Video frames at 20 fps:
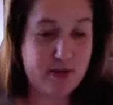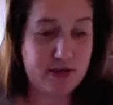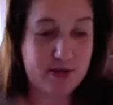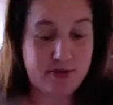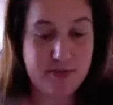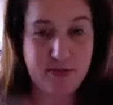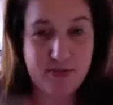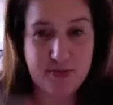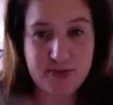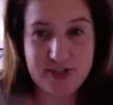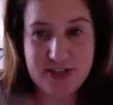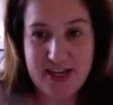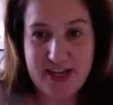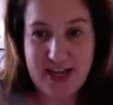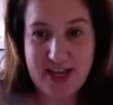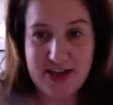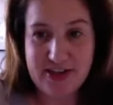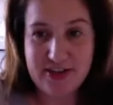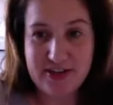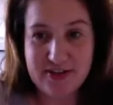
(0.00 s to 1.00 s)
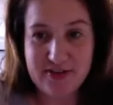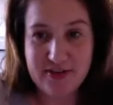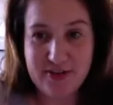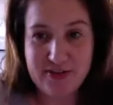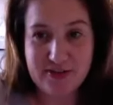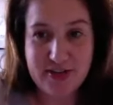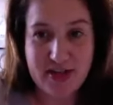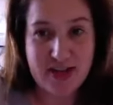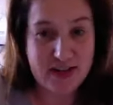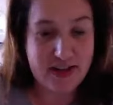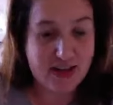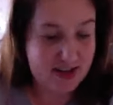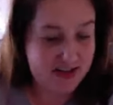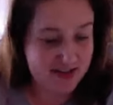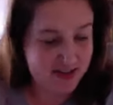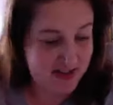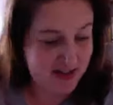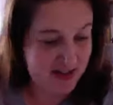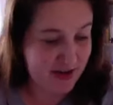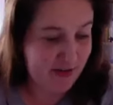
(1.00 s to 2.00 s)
Um, we'll see how long that lasts.